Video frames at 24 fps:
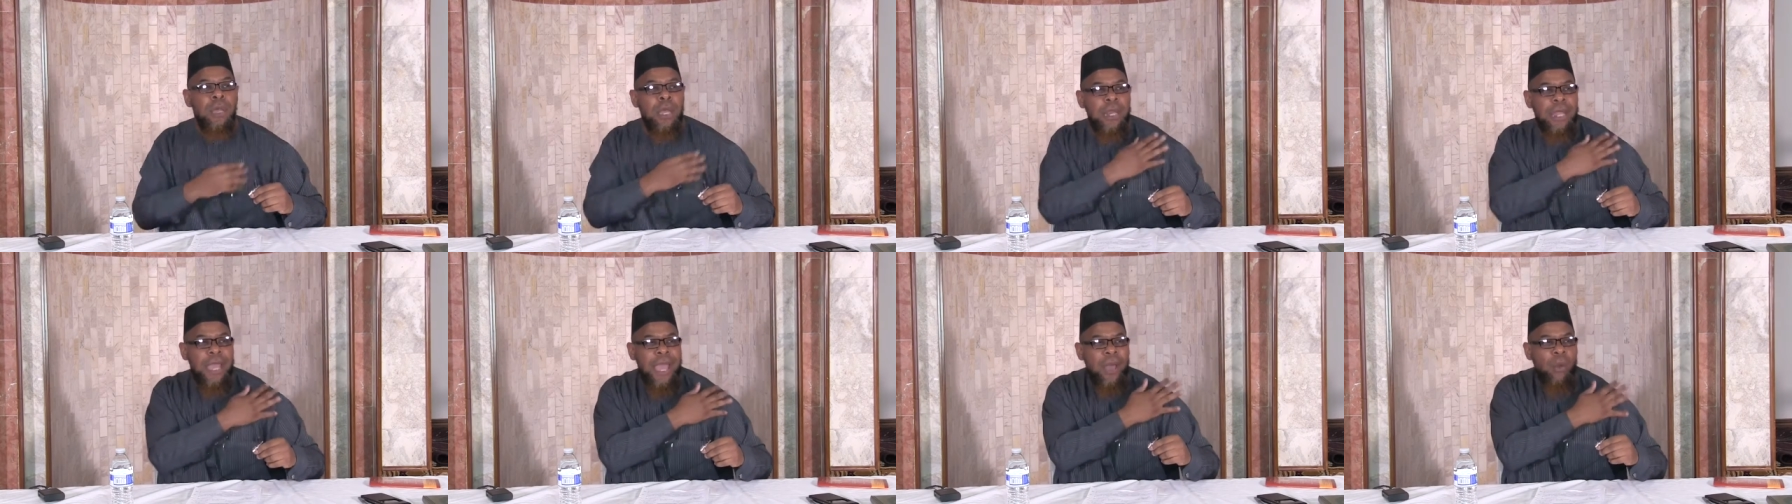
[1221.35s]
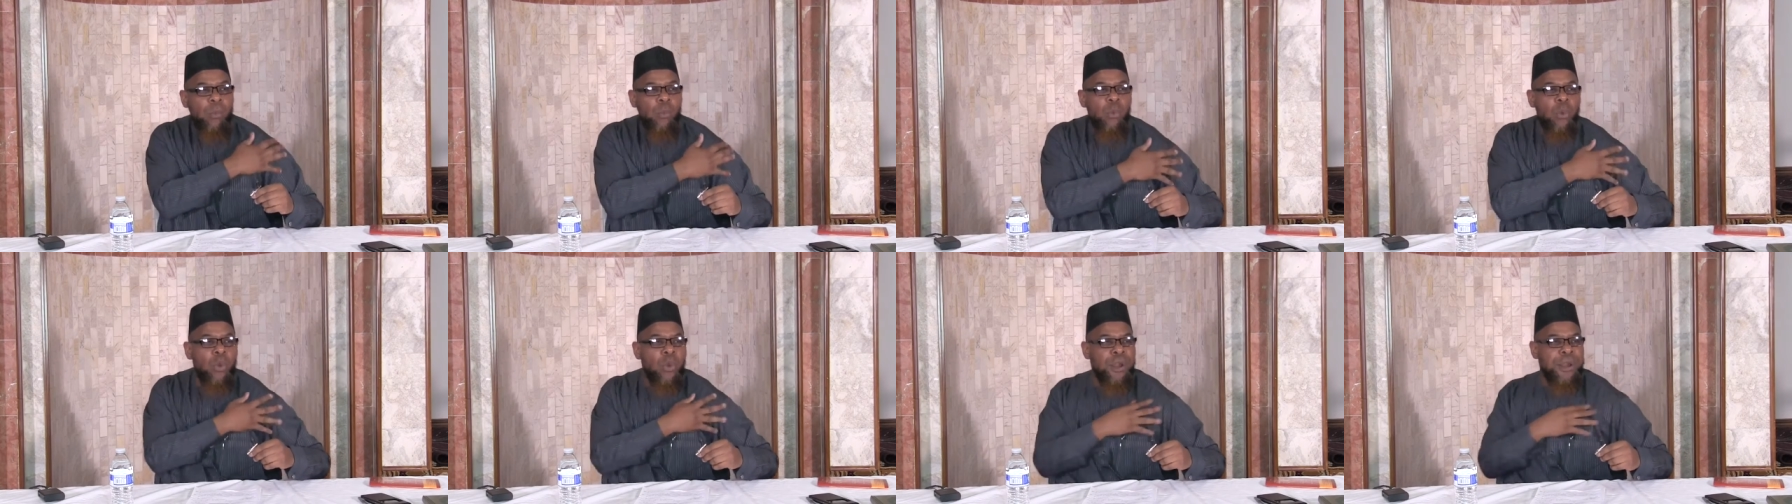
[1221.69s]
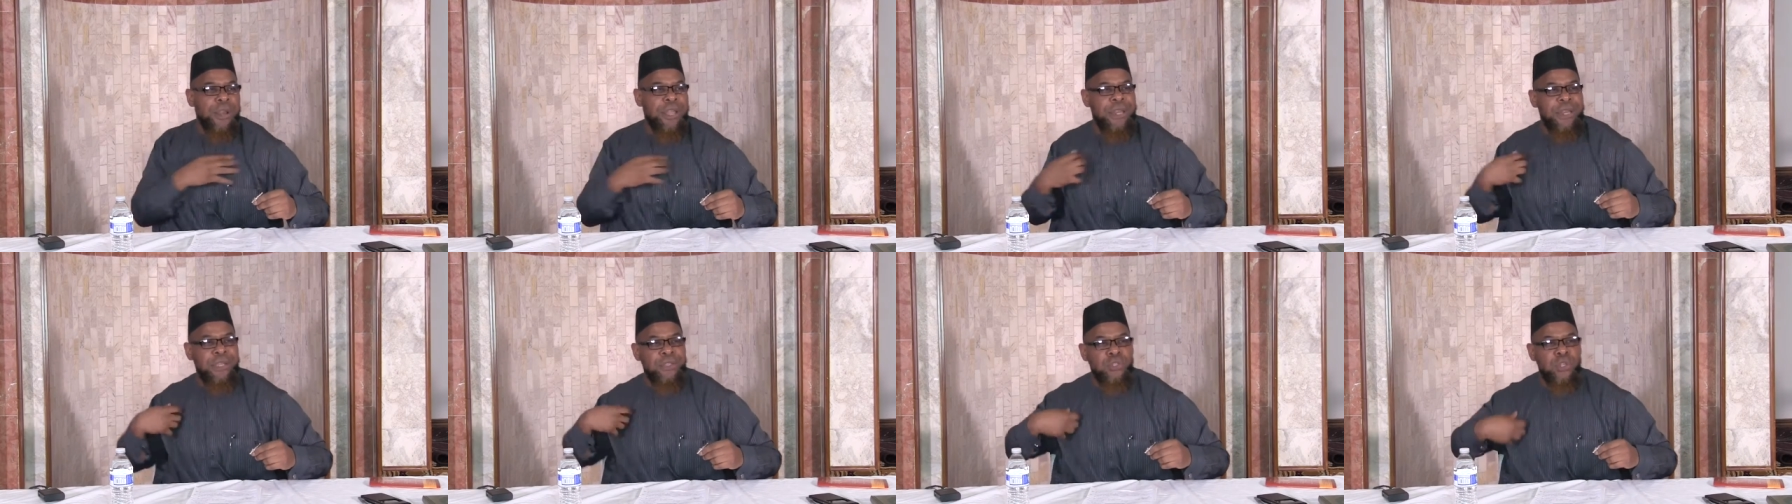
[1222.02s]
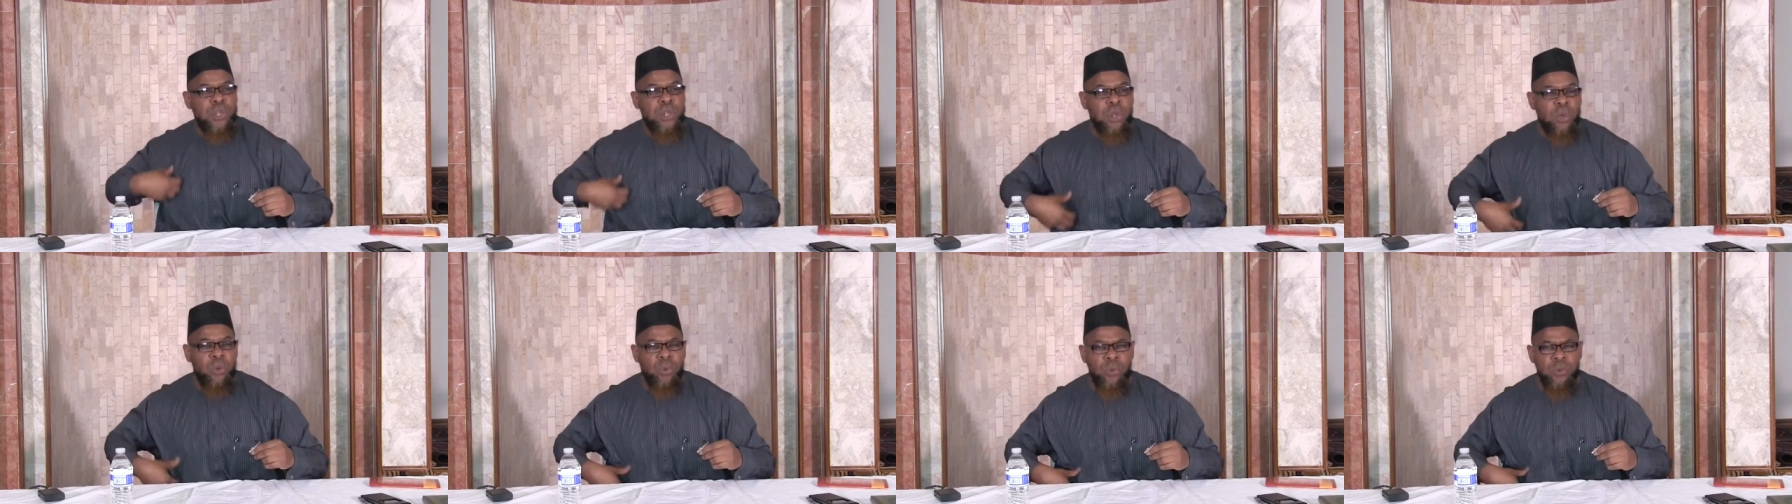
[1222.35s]
and he had water in
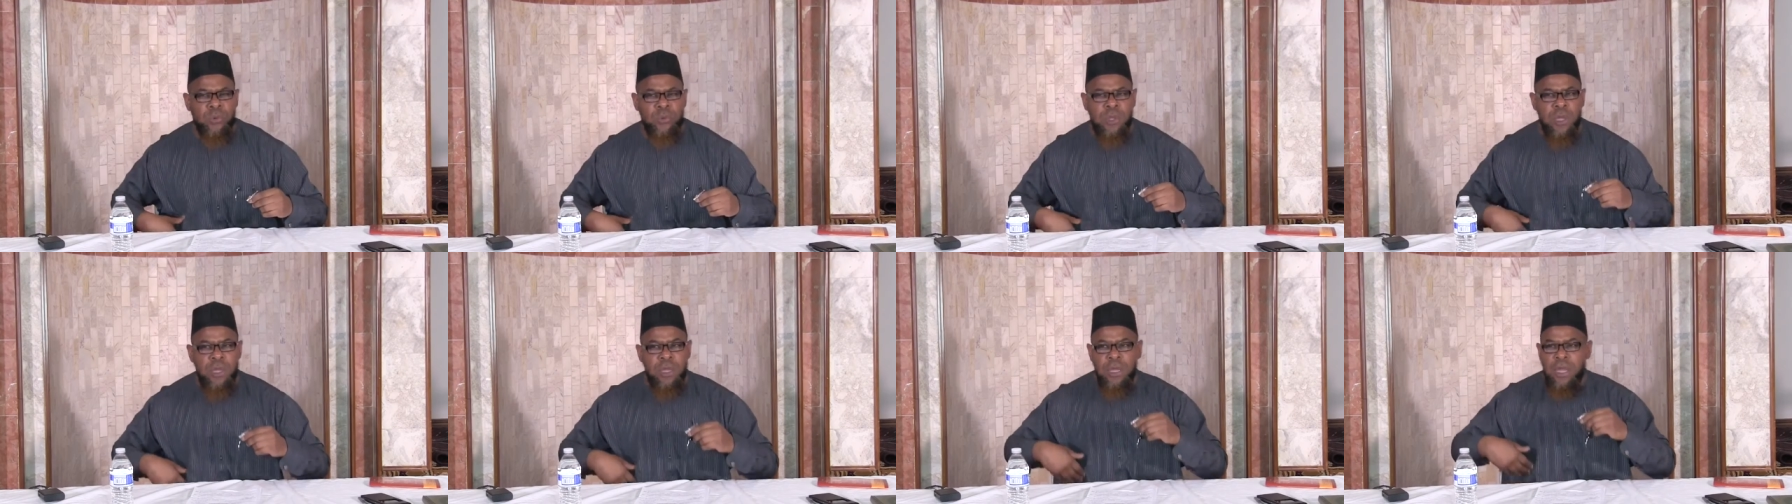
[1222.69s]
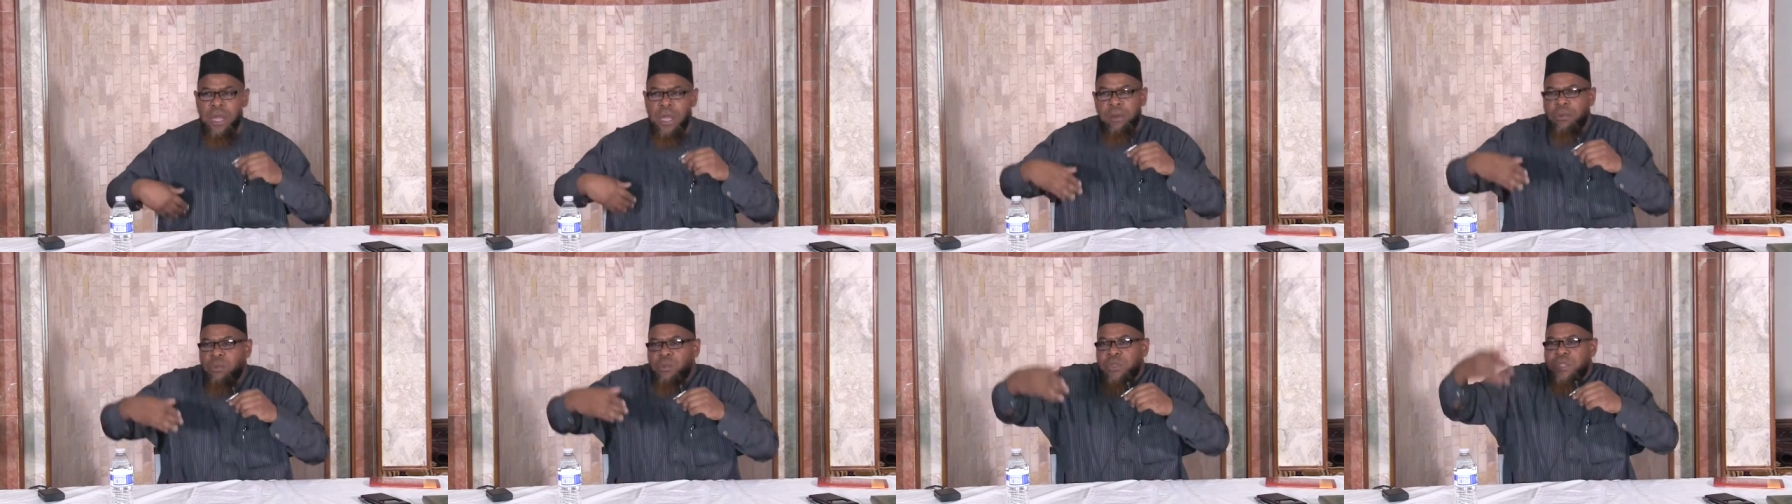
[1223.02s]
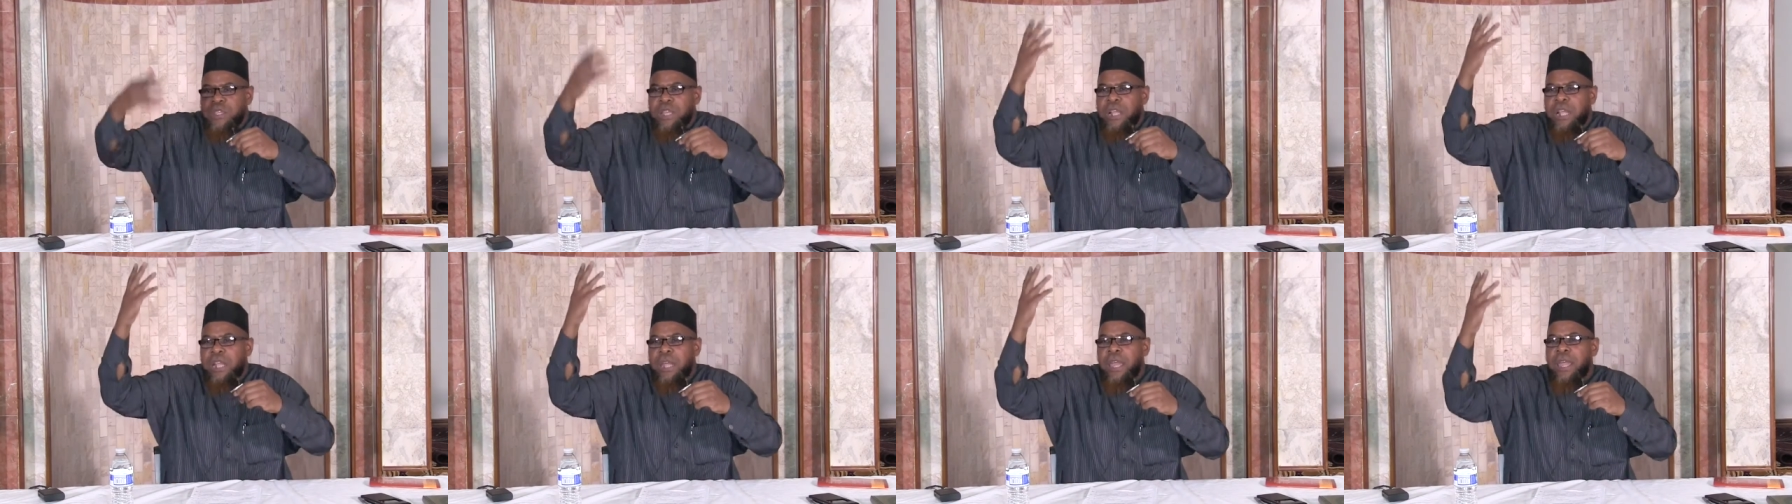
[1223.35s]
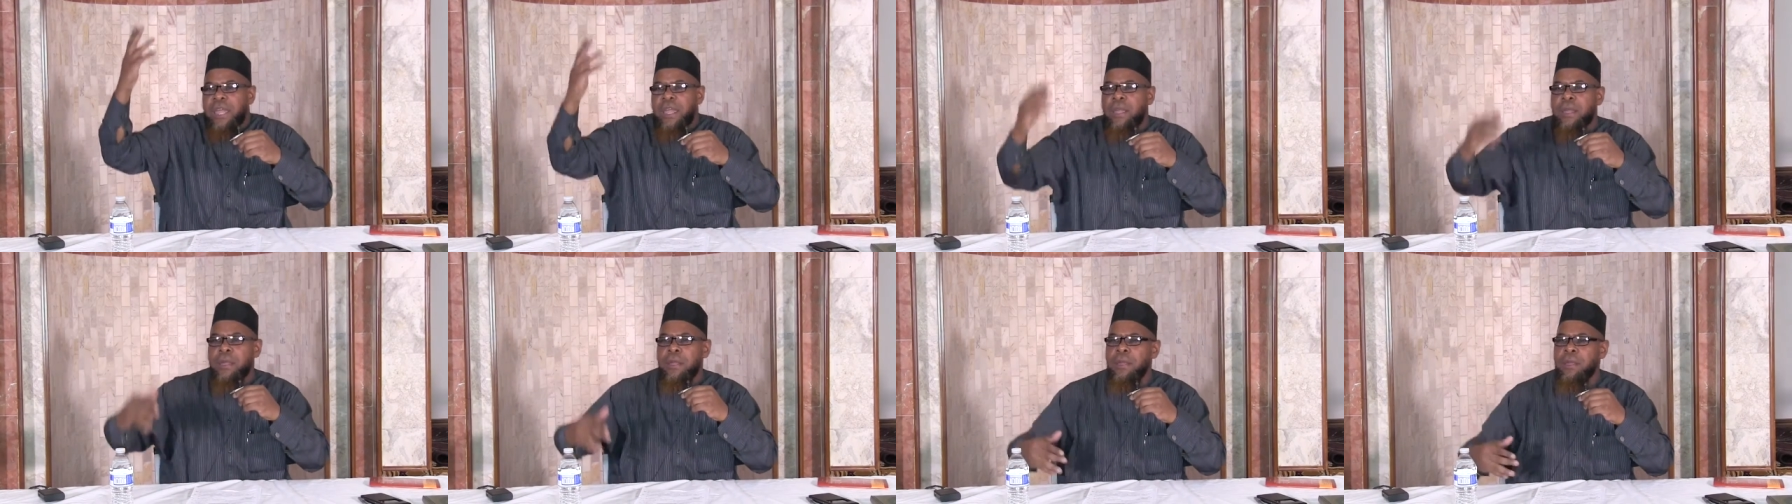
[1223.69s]
his clothes. And it was
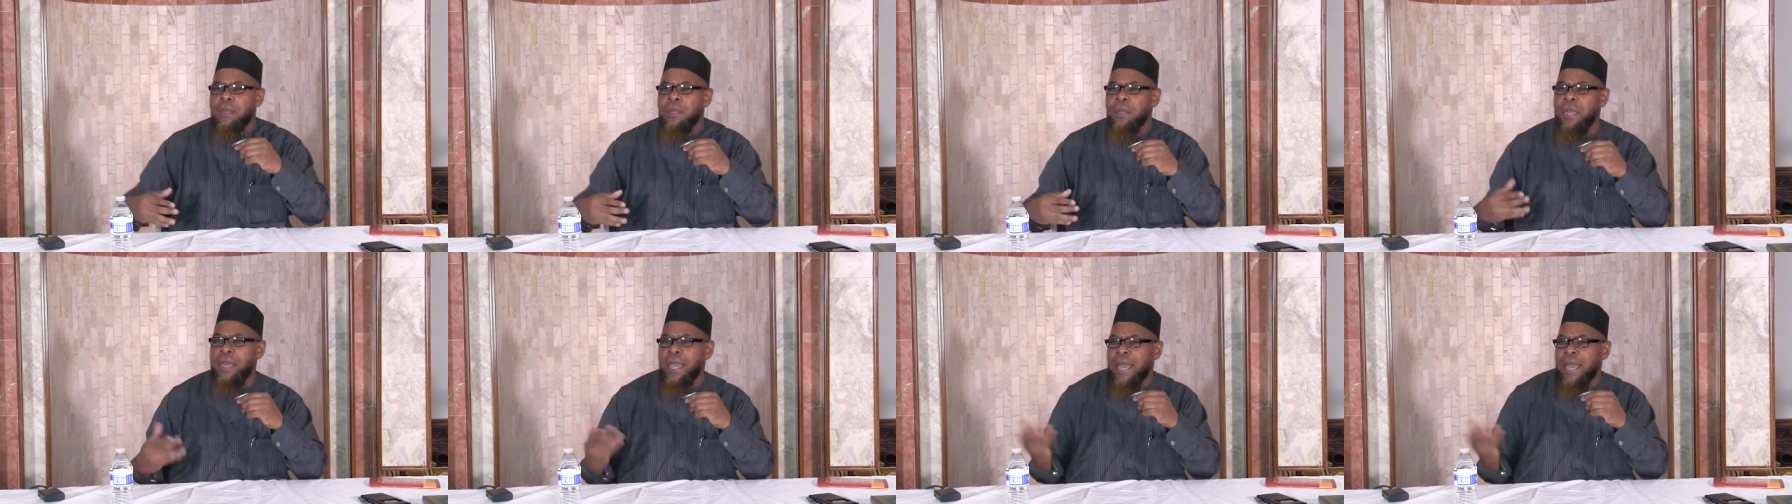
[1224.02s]
clear